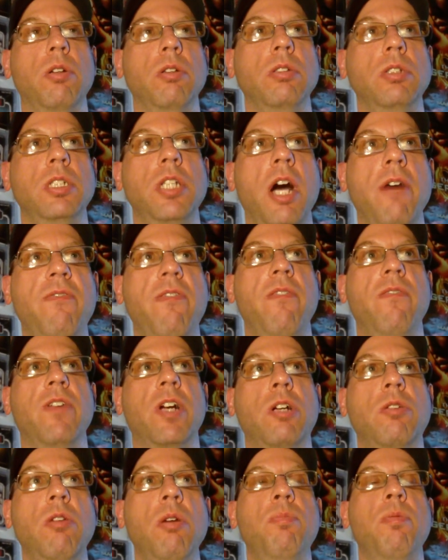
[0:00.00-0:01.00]
enough of
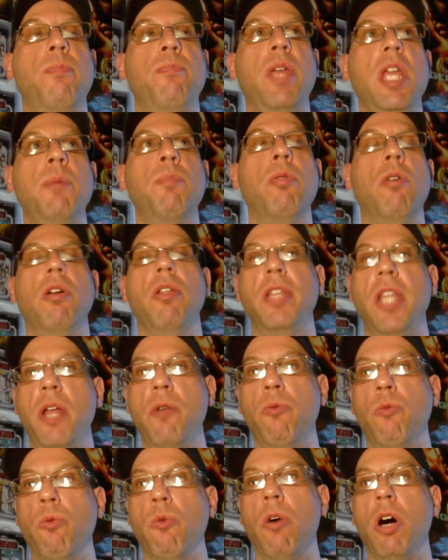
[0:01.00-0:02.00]
a group of people
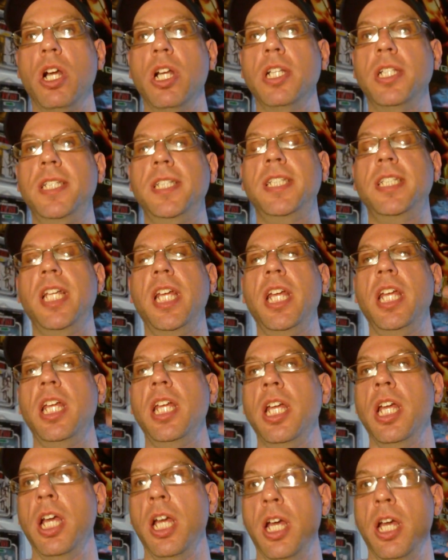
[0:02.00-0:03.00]
that want to
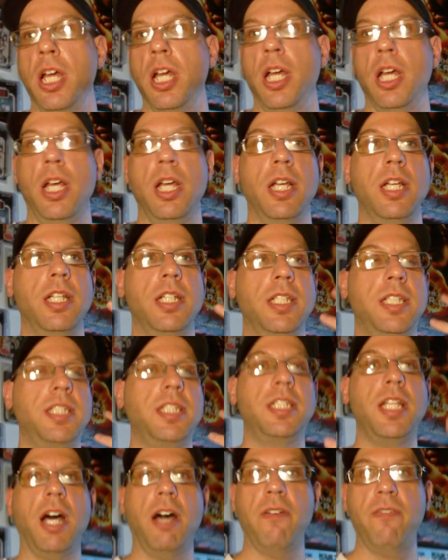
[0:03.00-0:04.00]
see
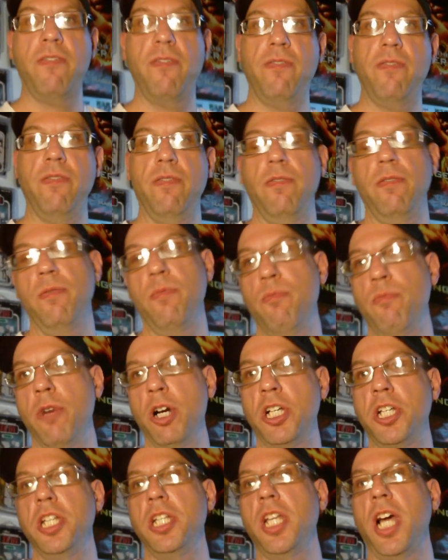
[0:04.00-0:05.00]
stuff,
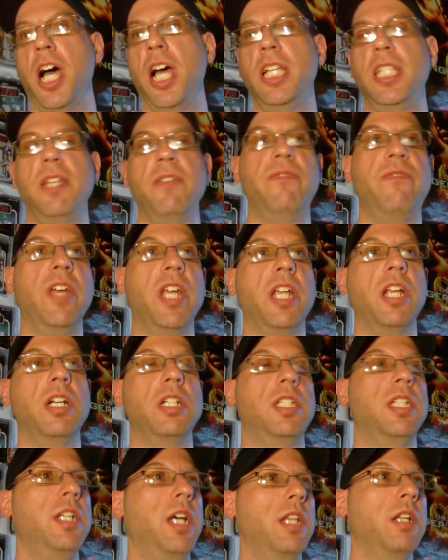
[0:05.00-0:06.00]
merchandise and
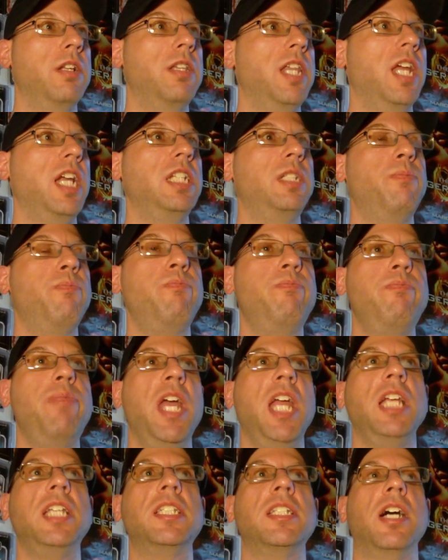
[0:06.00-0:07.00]
figures and other things
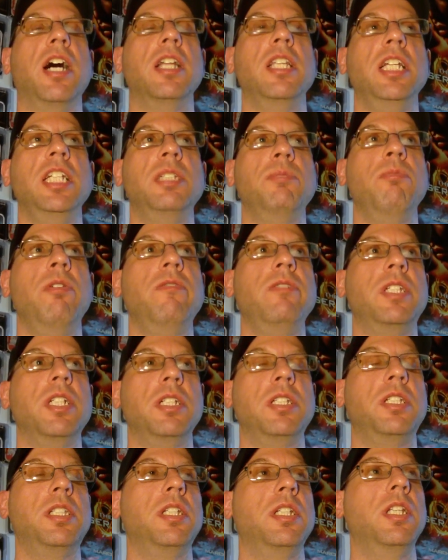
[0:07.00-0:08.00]
based on these
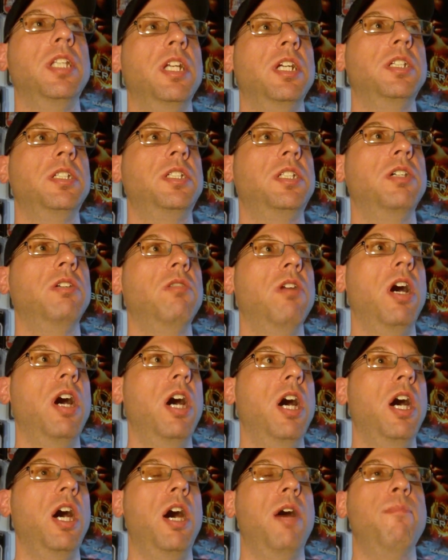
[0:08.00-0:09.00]
movies. There's still
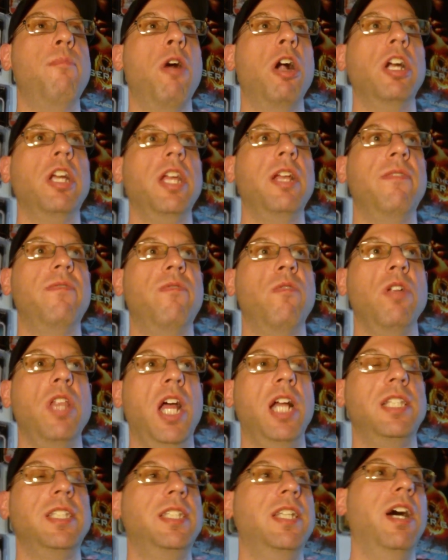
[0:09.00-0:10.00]
a market for
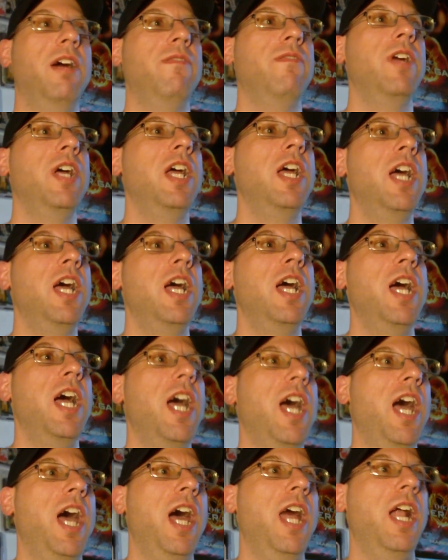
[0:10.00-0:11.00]
that stuff.
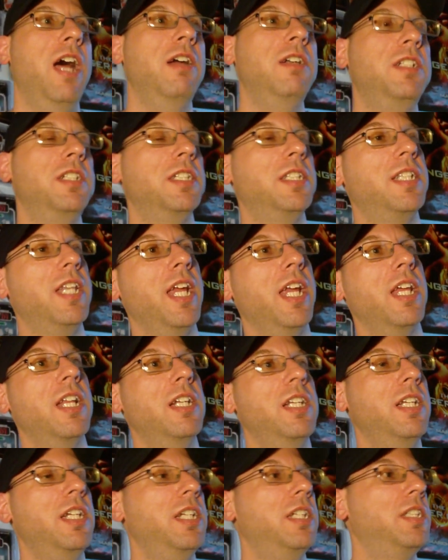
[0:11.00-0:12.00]
And I was just
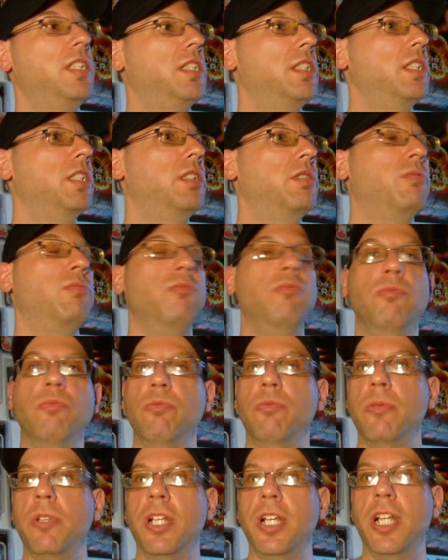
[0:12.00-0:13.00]
thinking, it's just
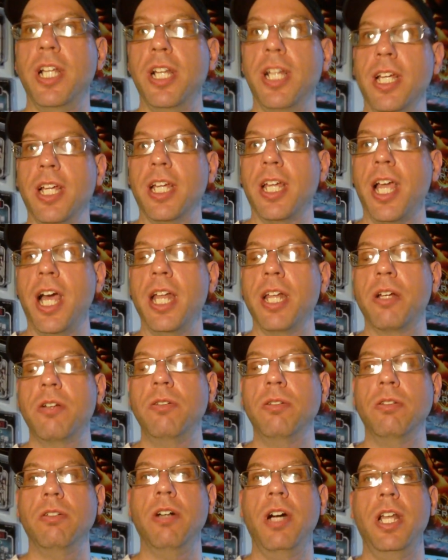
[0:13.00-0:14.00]
kind of
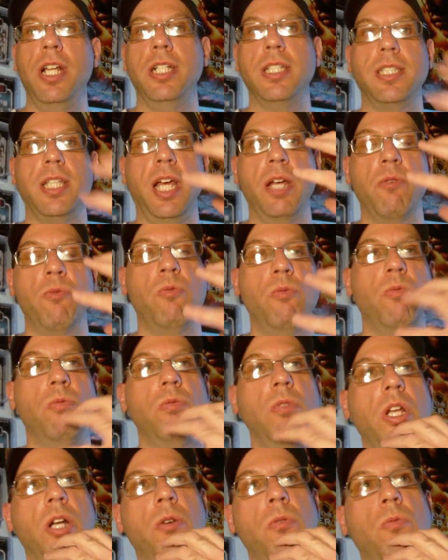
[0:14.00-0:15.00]
cool. And it's like,
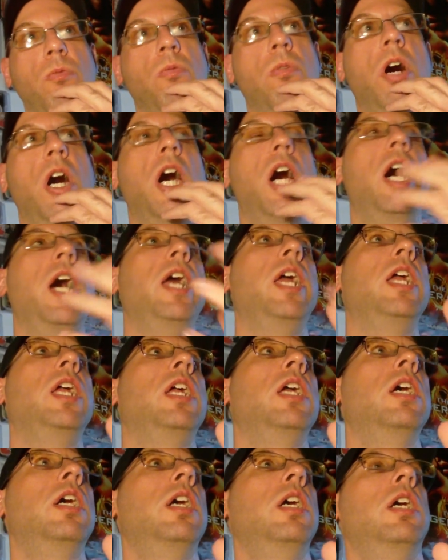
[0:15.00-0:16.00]
why